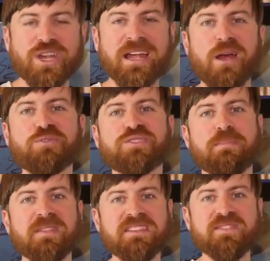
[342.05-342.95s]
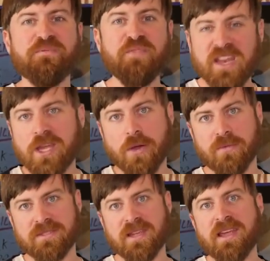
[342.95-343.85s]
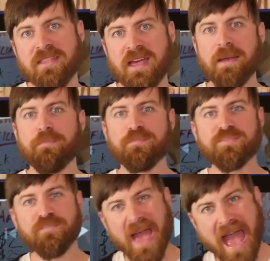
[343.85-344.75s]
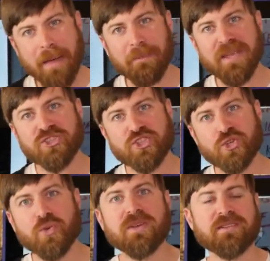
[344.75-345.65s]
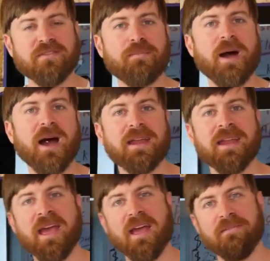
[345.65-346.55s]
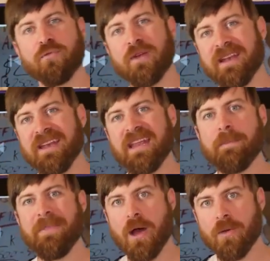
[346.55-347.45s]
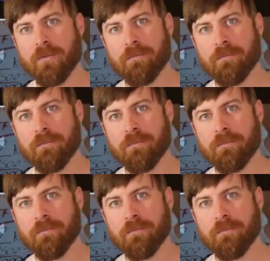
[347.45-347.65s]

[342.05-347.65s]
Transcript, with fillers: Check out some of these videos that happy students of mine have written in about.